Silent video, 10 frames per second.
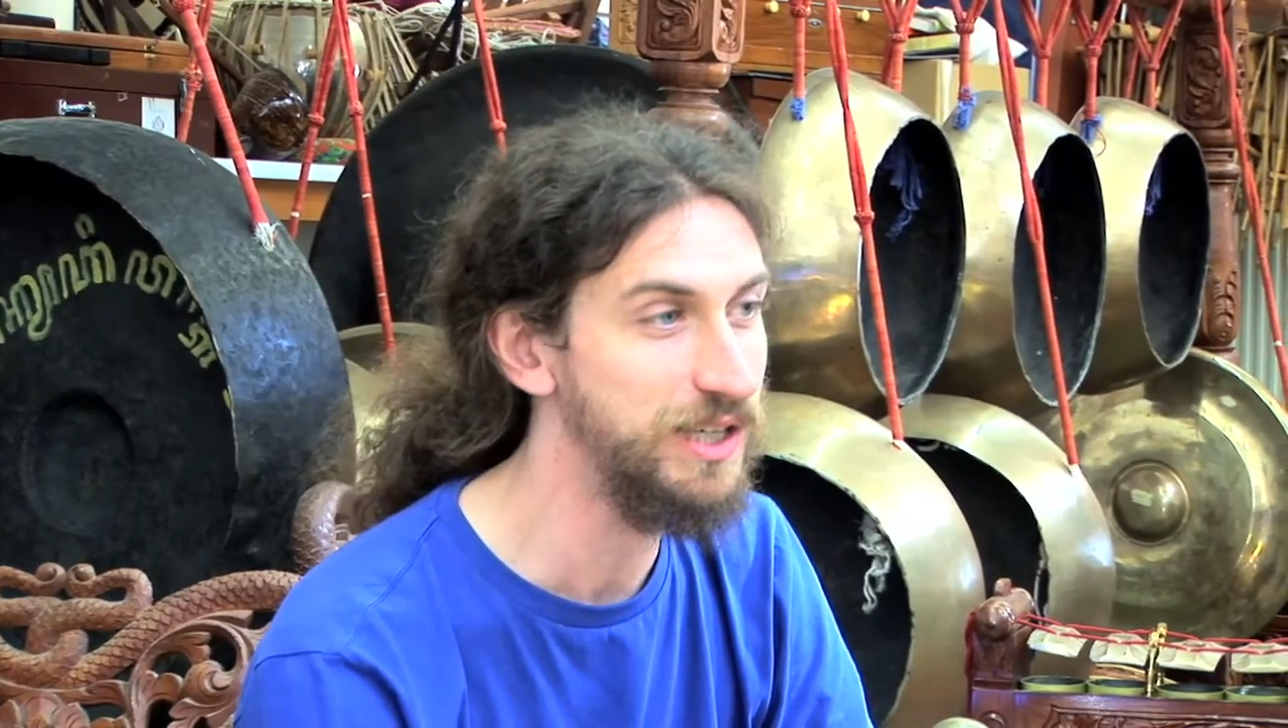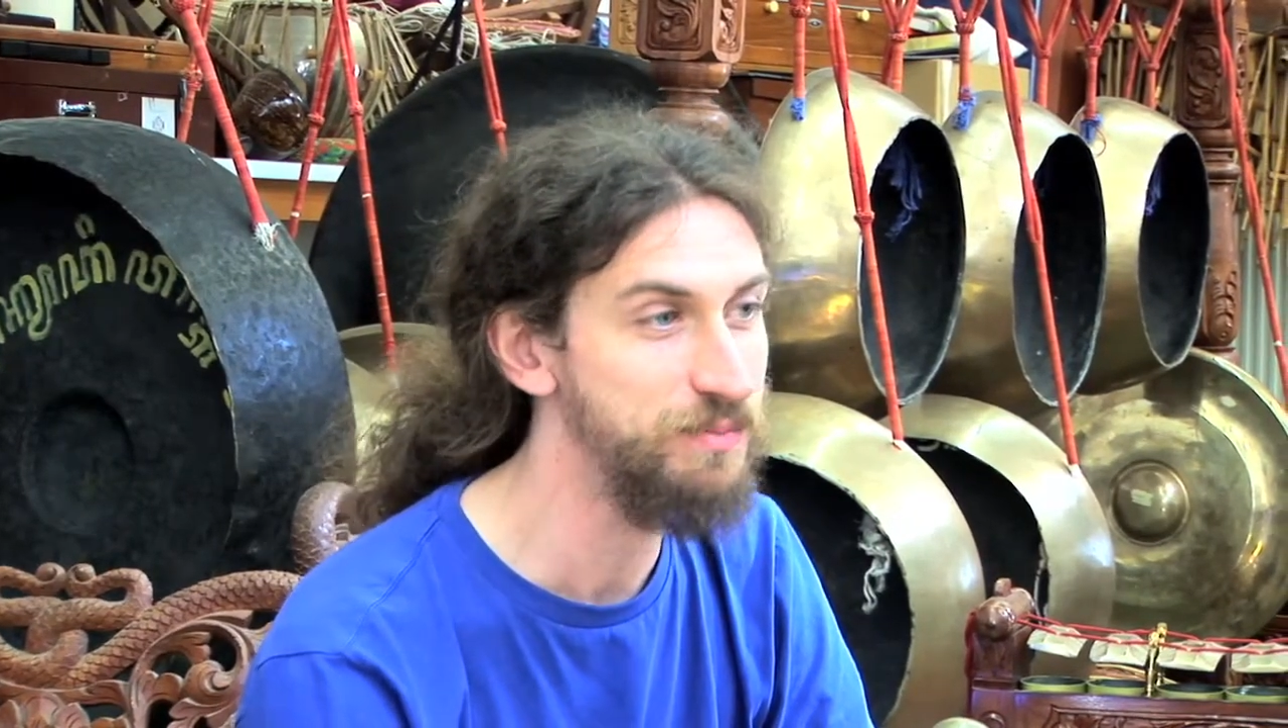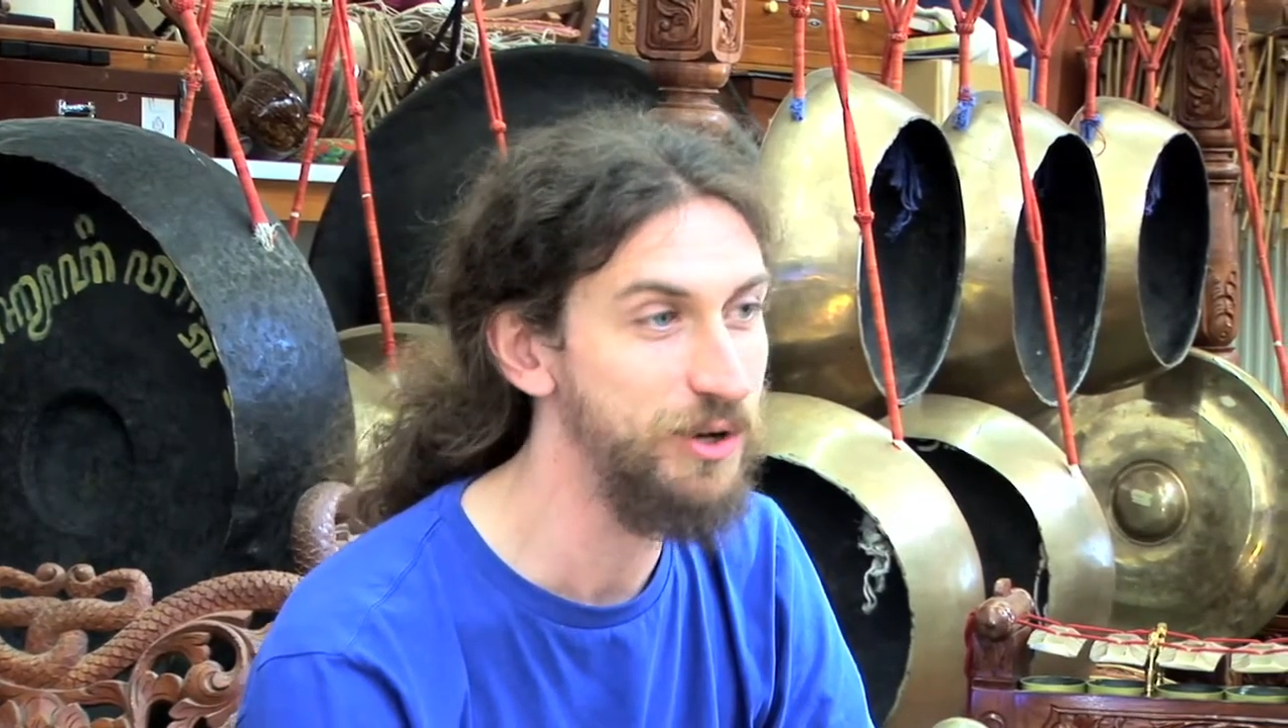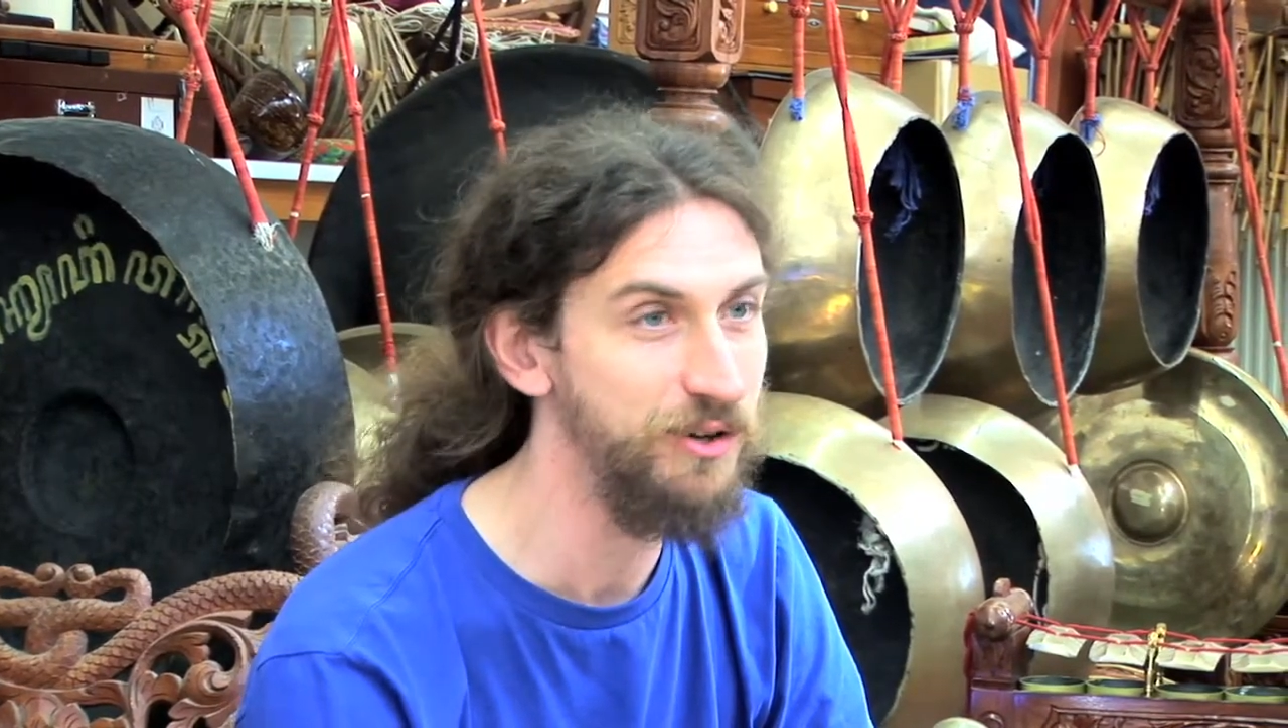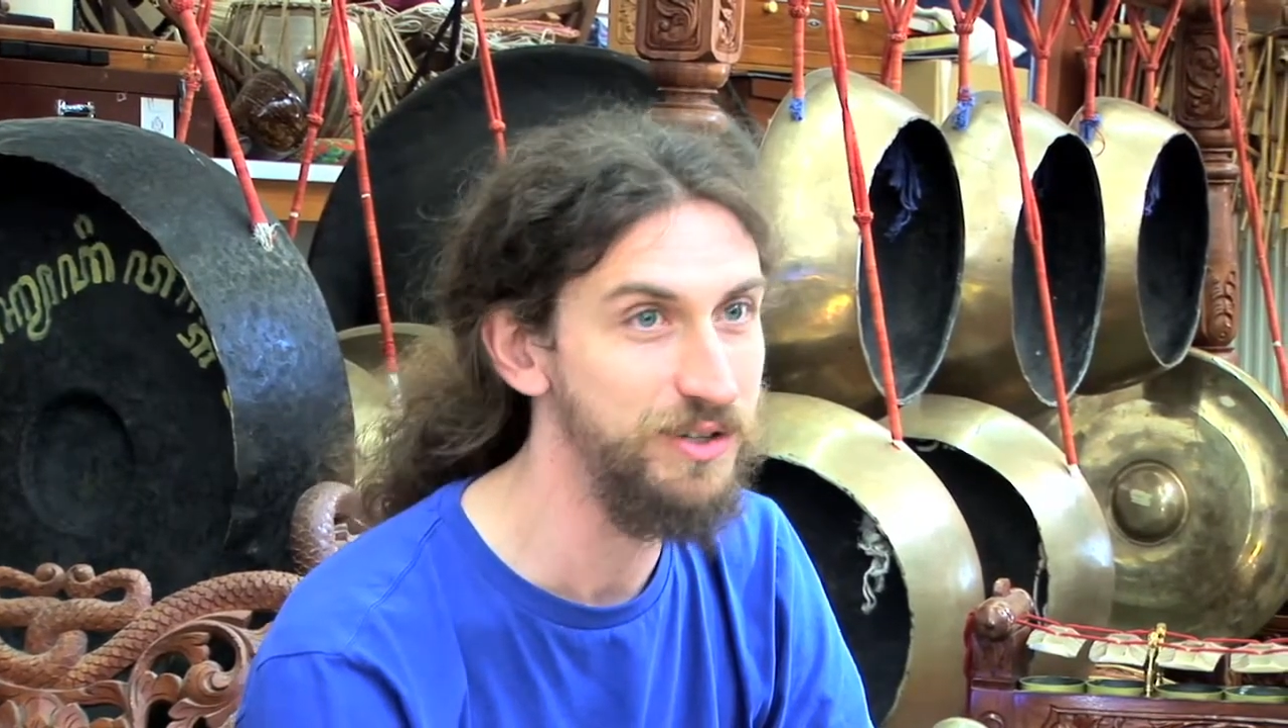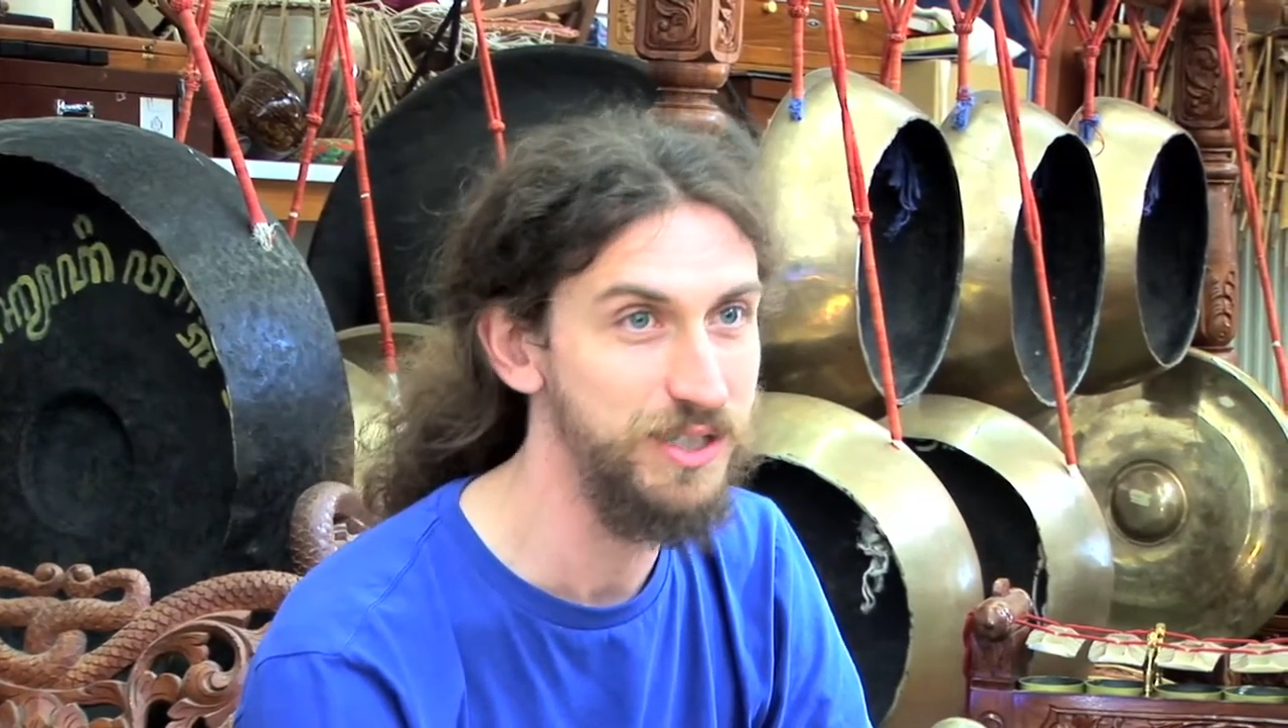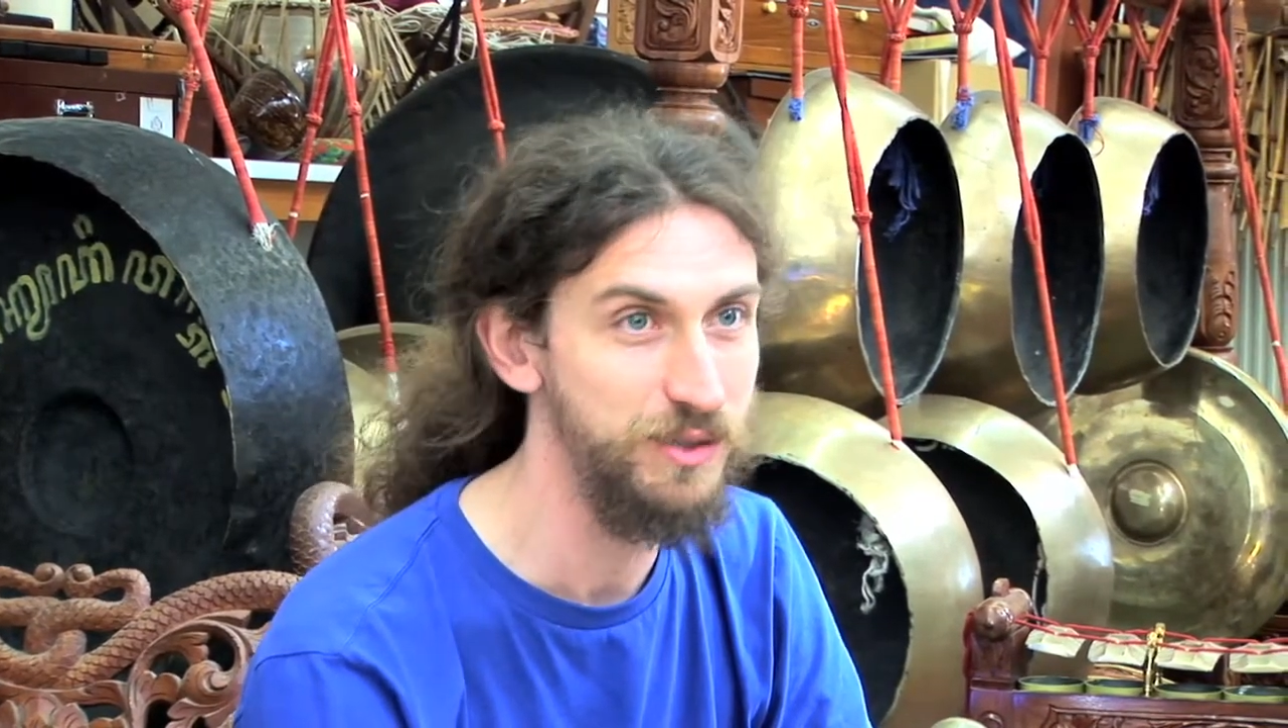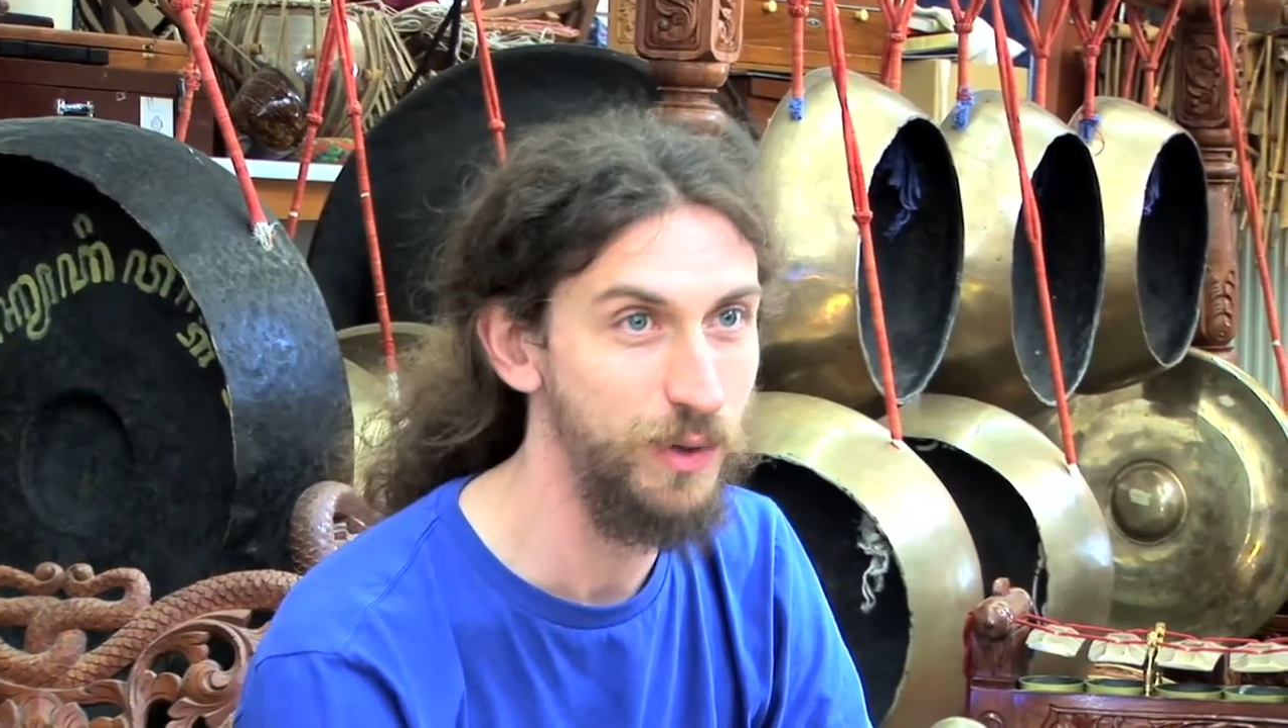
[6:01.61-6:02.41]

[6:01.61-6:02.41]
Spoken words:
experiences